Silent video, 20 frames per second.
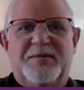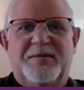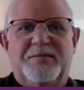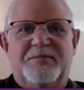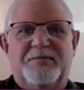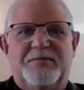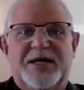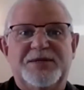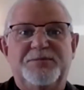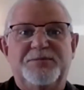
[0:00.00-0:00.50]

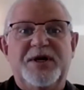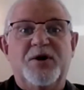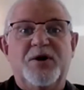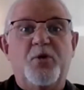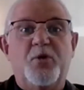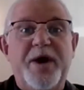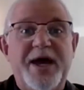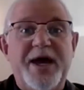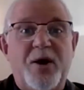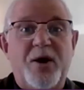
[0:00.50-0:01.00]
must be
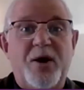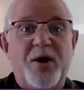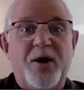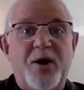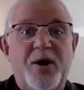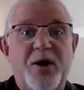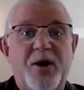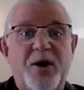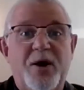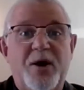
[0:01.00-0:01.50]
aware
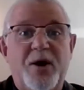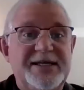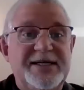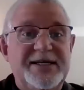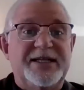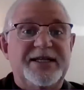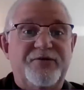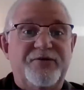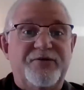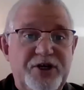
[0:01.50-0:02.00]
what is a
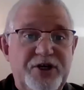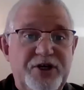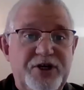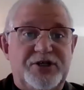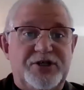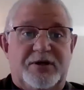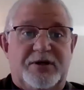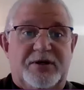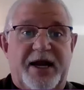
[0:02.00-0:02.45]
definition